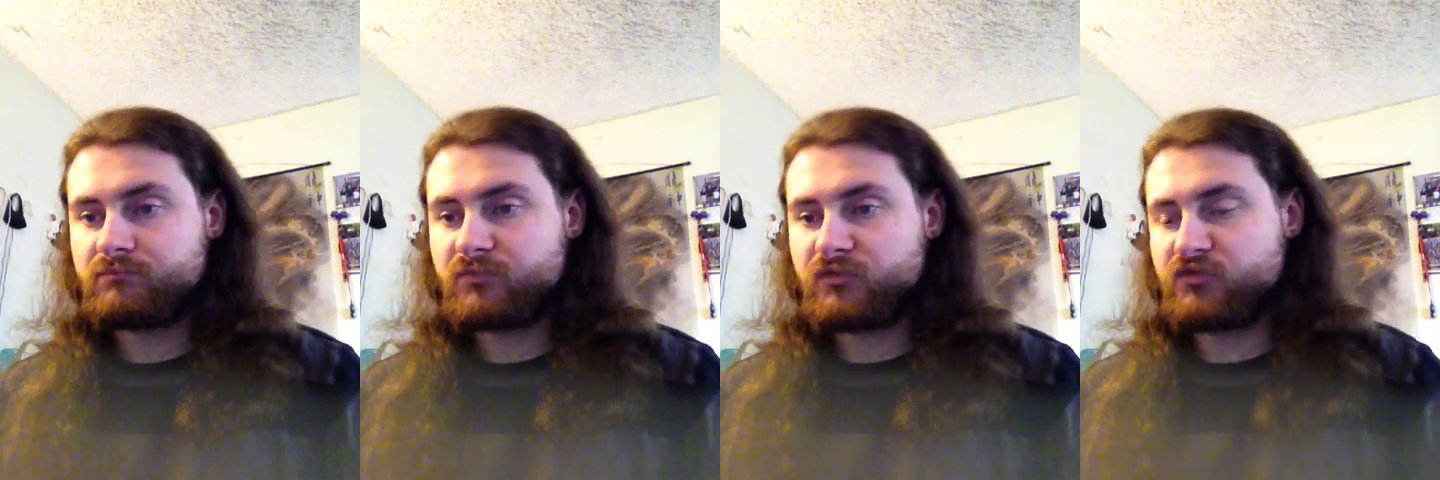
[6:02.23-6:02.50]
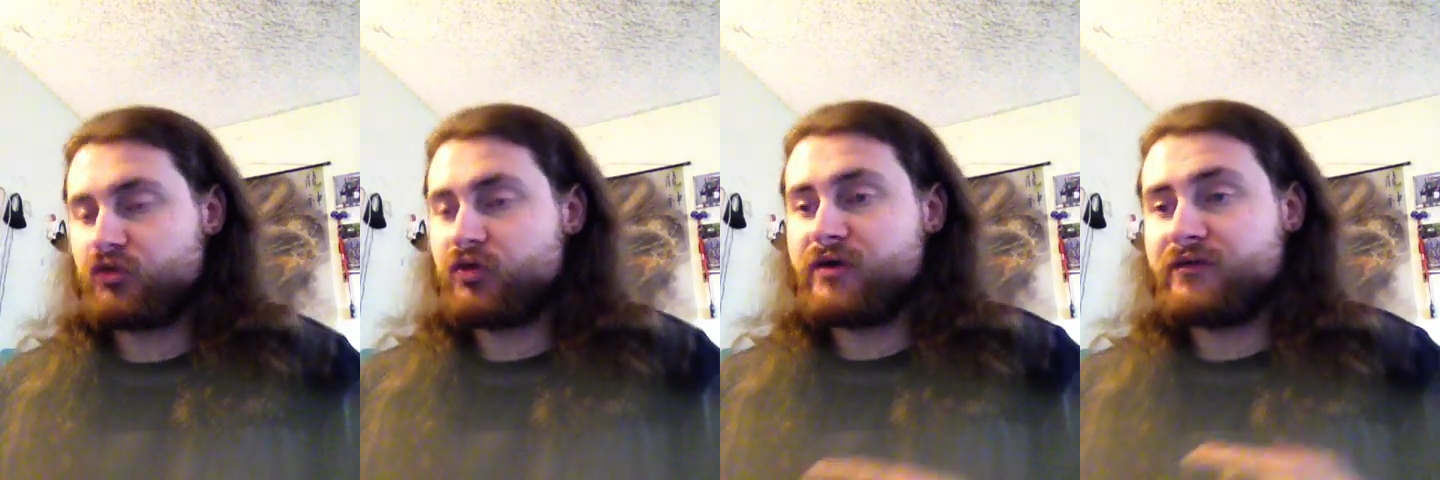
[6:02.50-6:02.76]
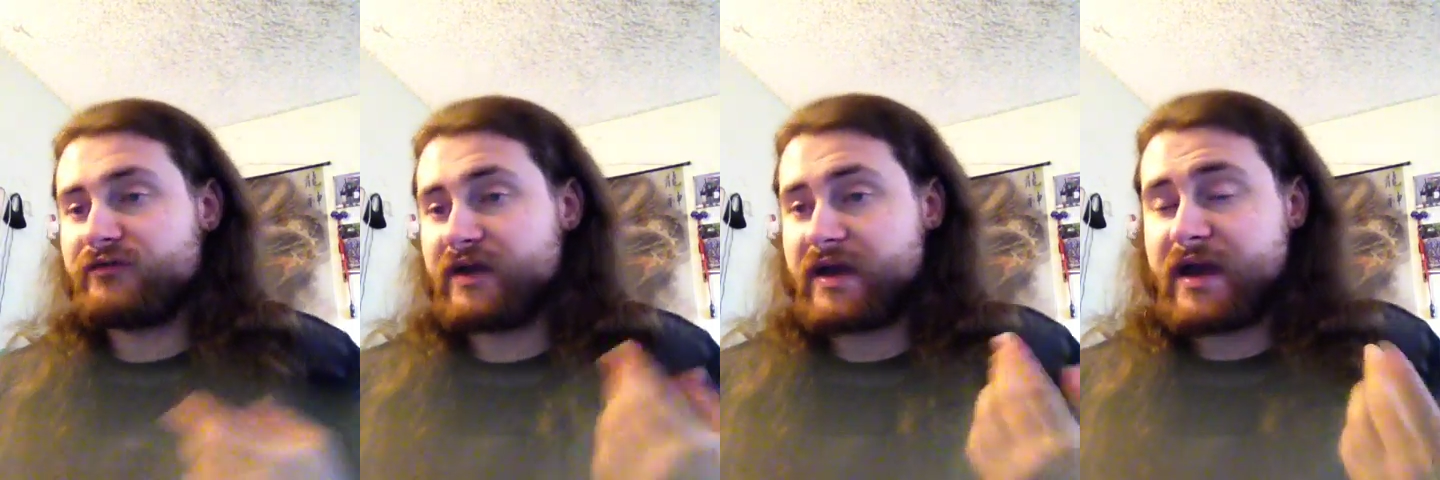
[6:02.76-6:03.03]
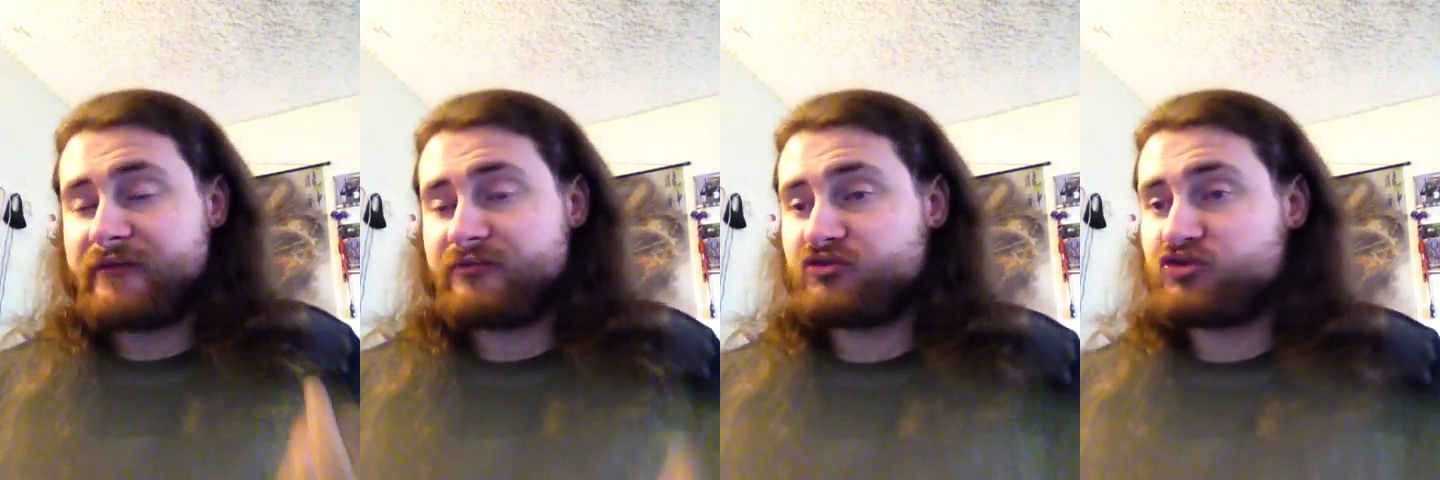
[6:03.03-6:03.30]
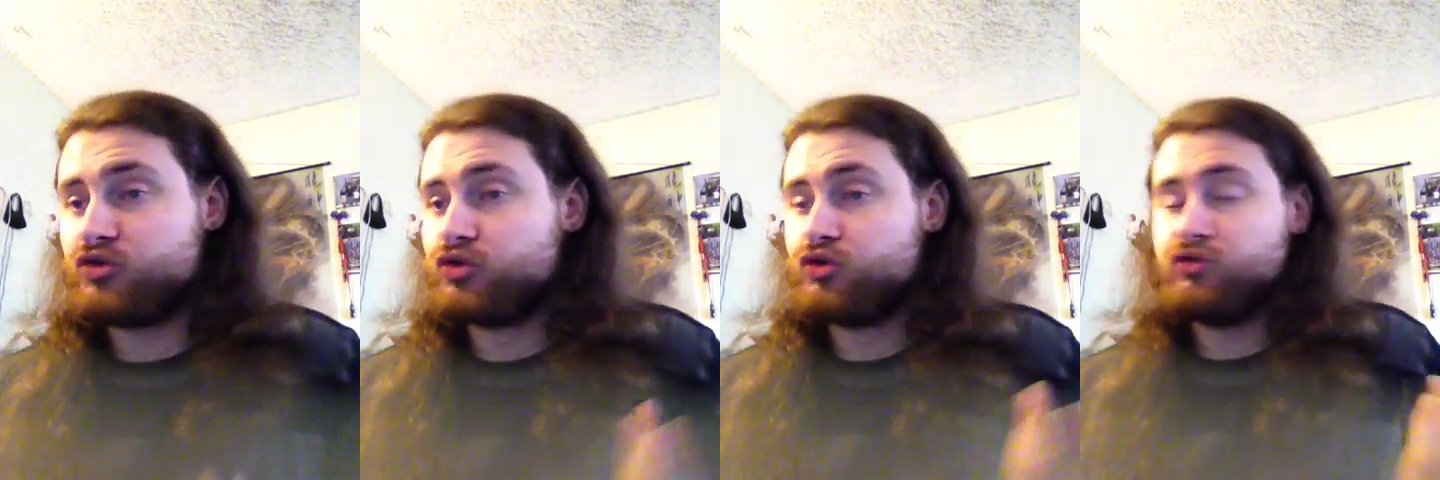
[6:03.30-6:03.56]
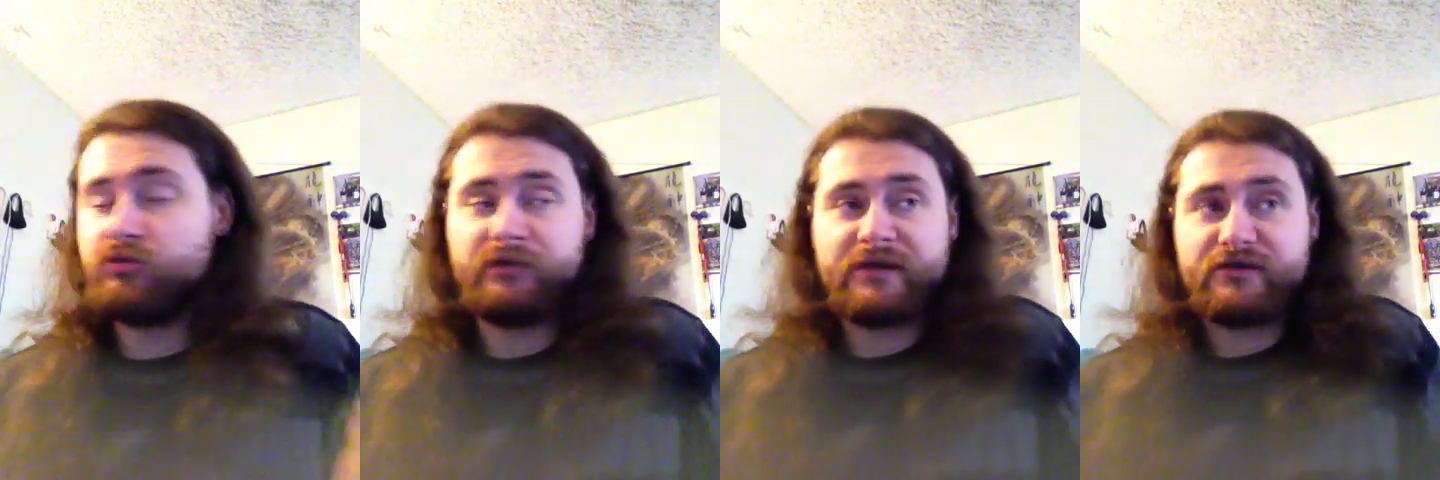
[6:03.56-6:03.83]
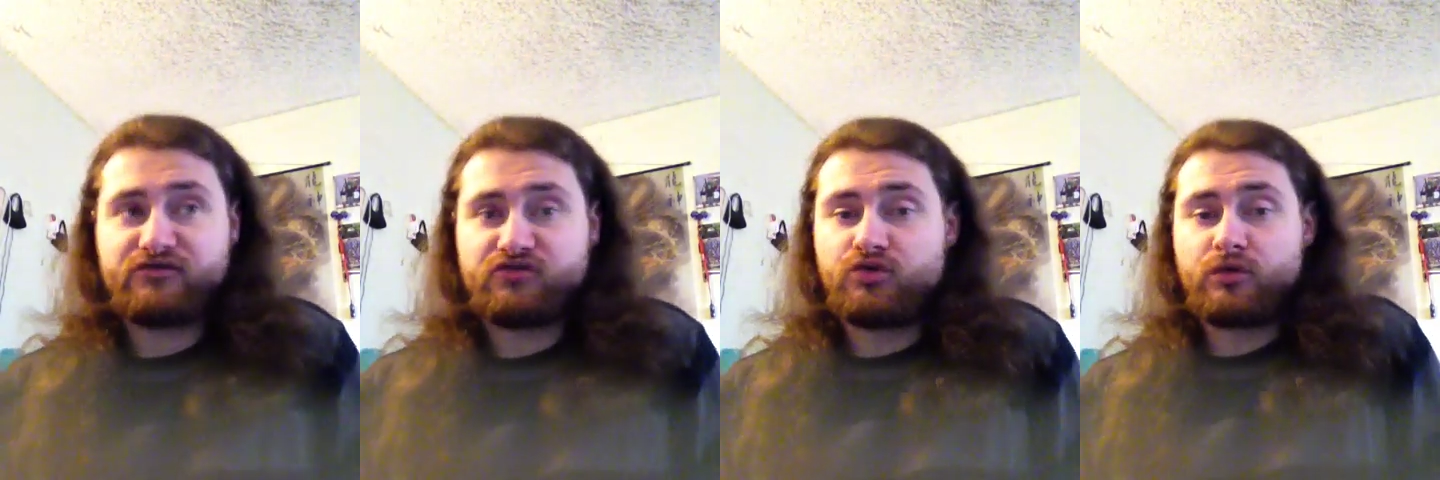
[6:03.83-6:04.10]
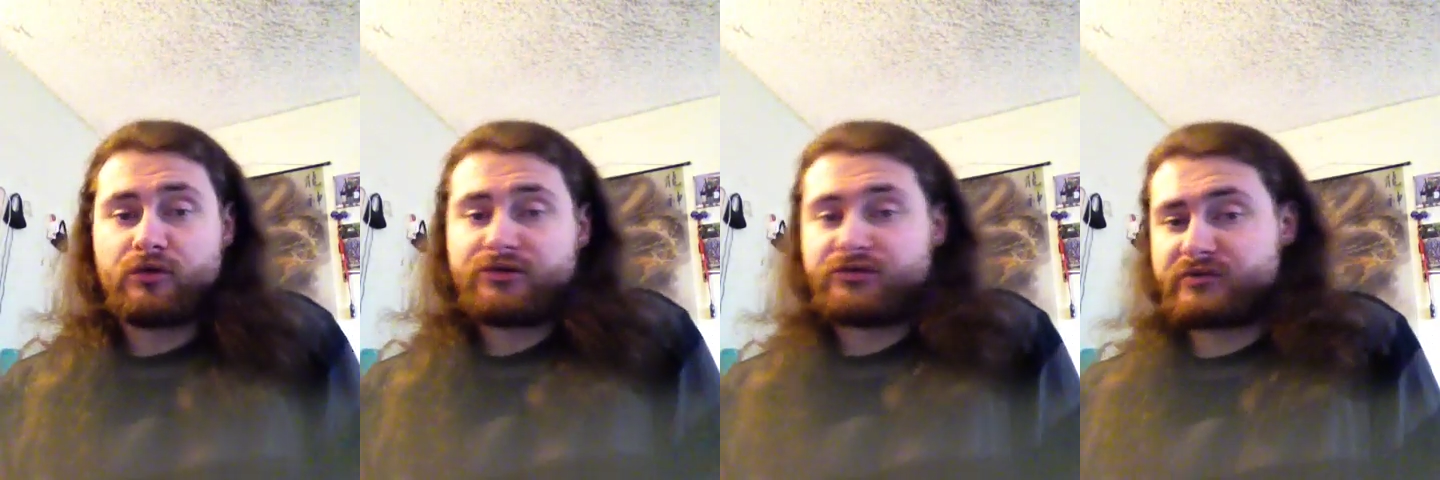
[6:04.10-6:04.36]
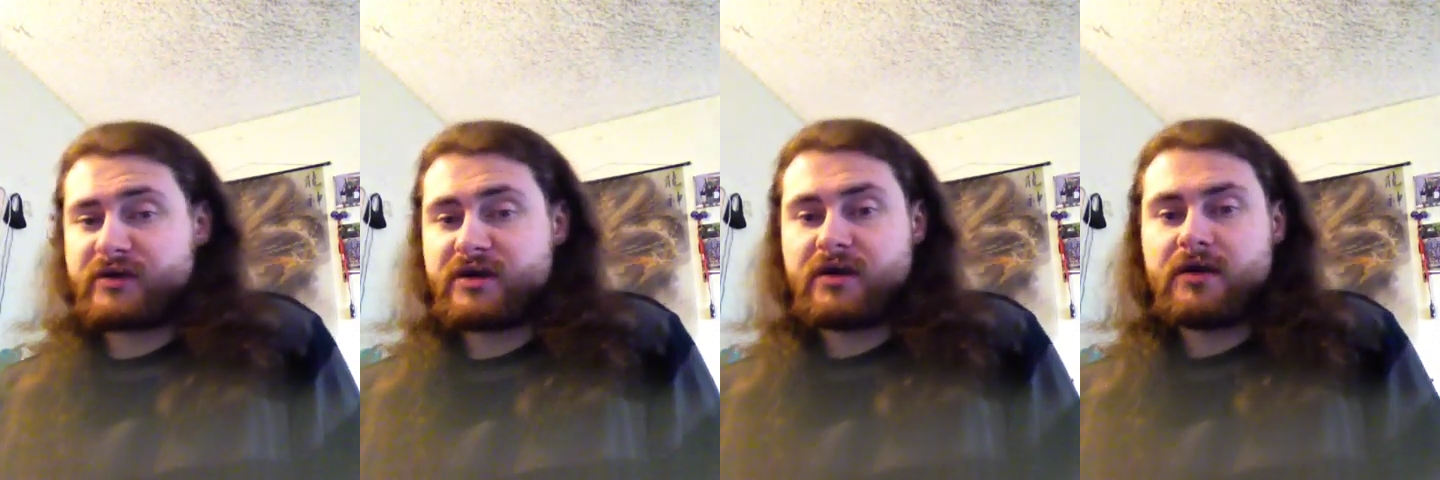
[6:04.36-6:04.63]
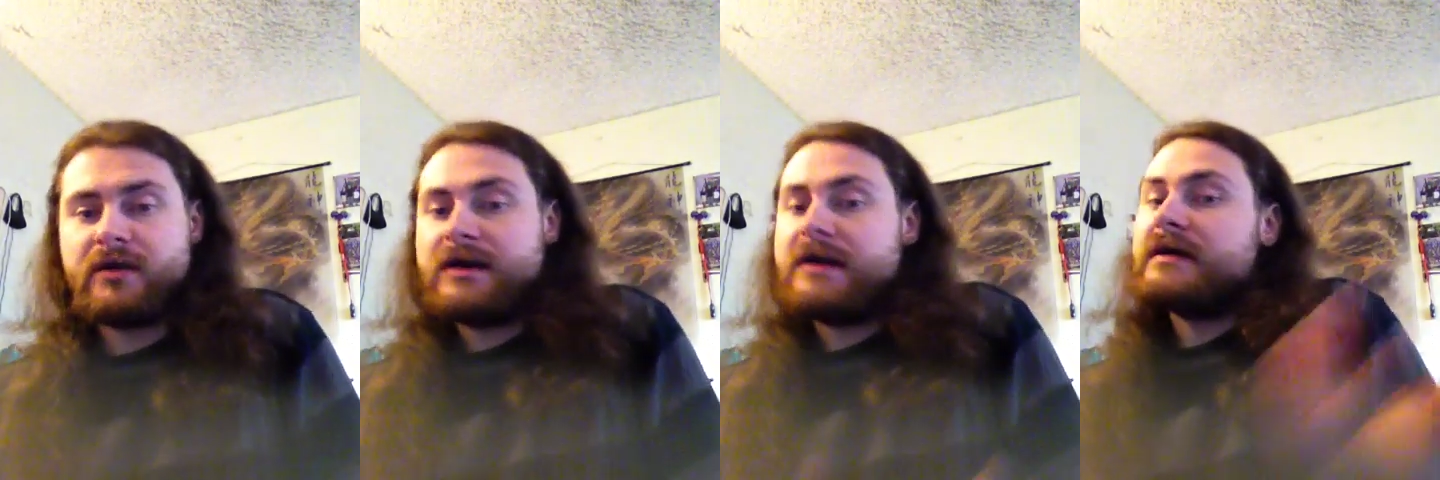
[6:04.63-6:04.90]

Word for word: So if they have two, like two or three,